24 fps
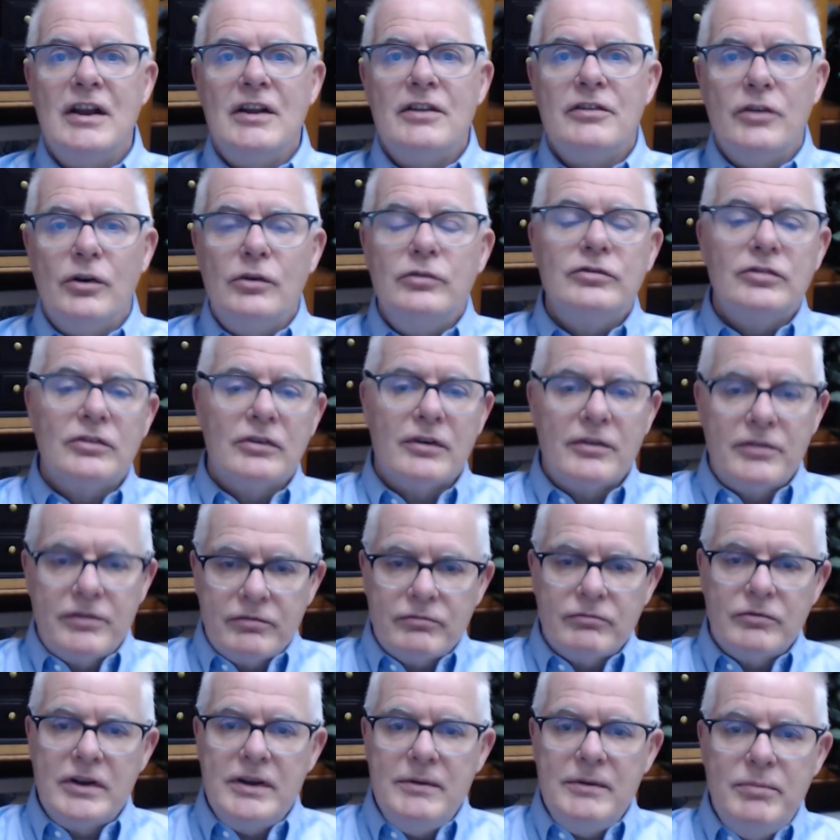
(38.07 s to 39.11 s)
Those are
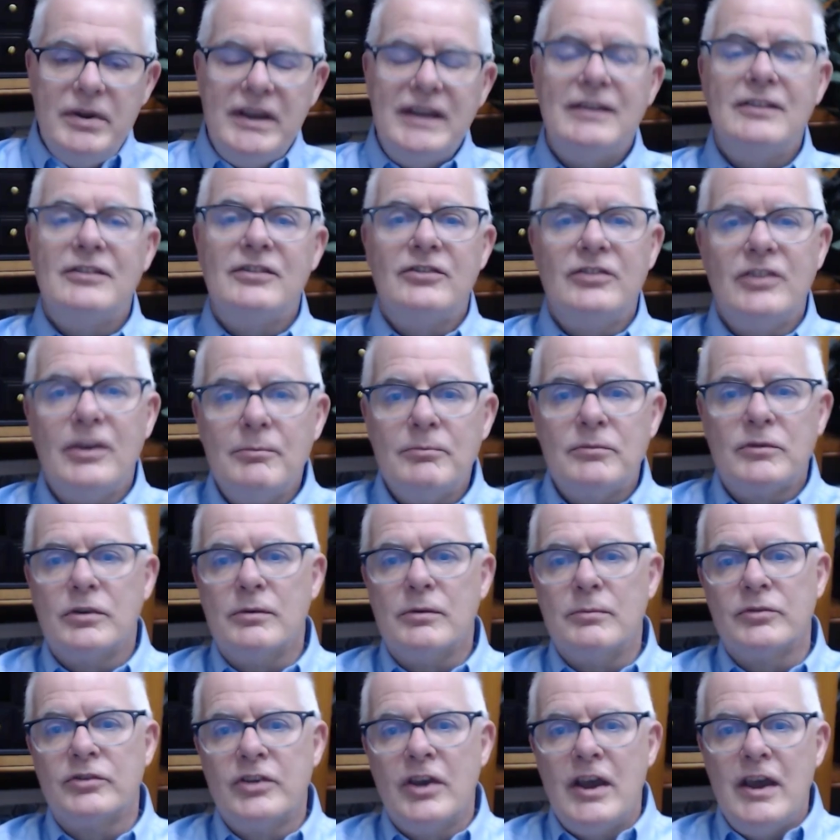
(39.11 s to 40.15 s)
three big
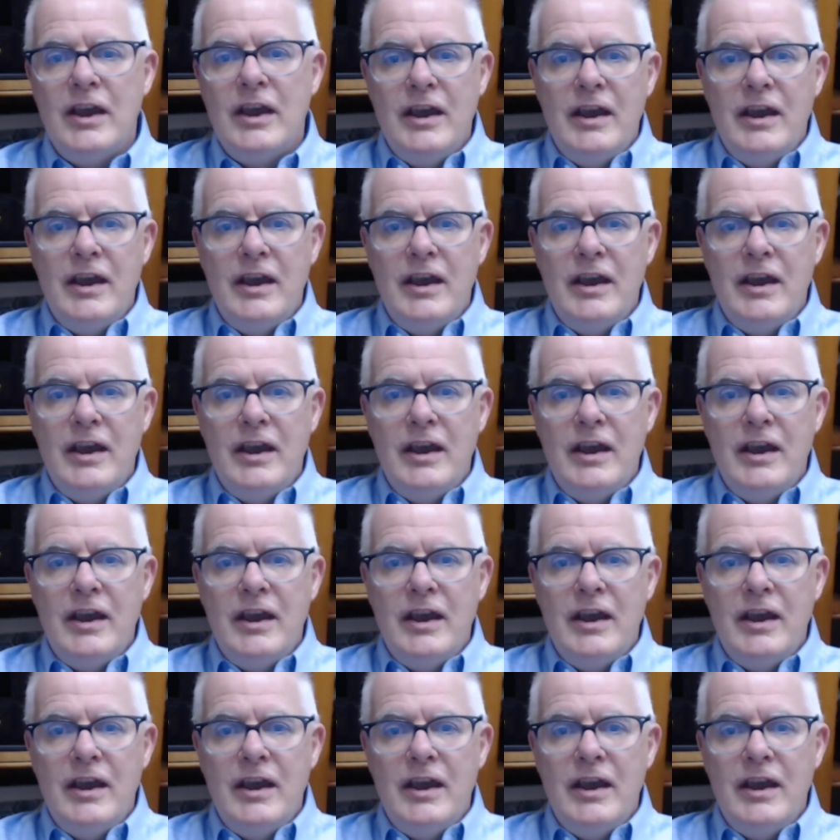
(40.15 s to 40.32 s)
symptoms.